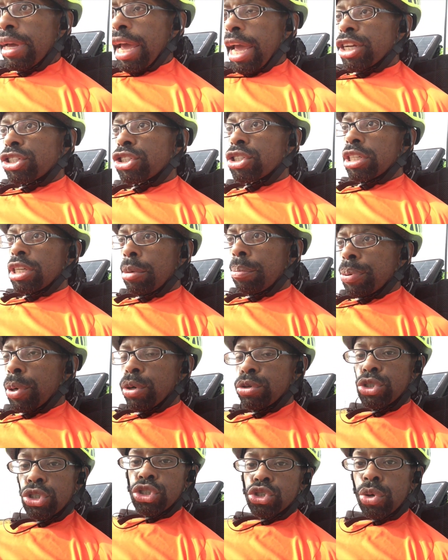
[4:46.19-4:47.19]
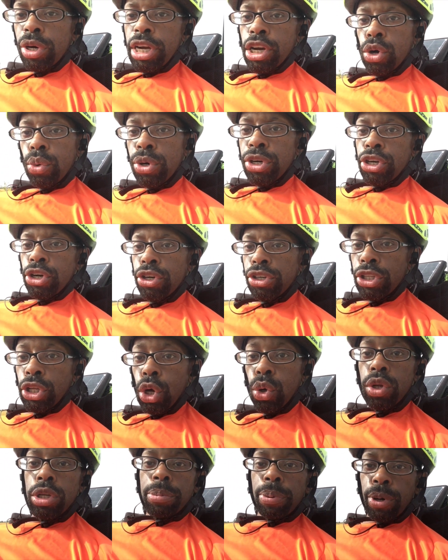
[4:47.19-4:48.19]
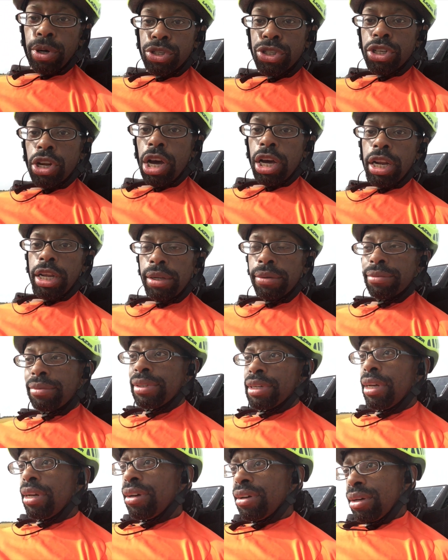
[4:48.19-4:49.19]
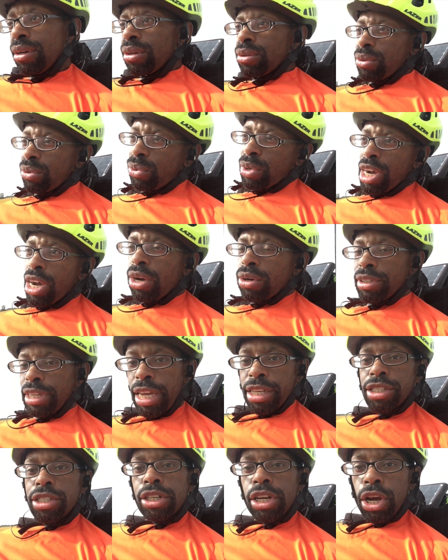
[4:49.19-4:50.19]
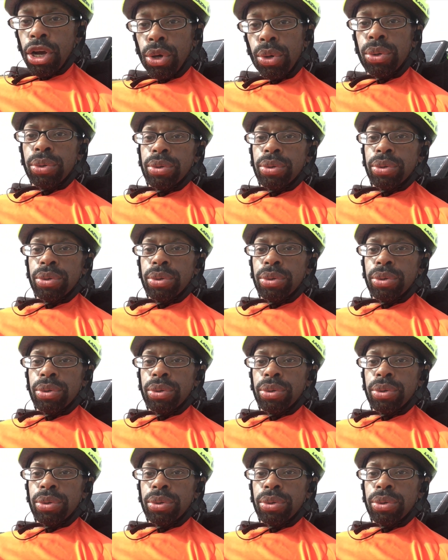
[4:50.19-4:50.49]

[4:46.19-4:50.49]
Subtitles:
actually approach a trail where you're the only person on it? Well, yes and no.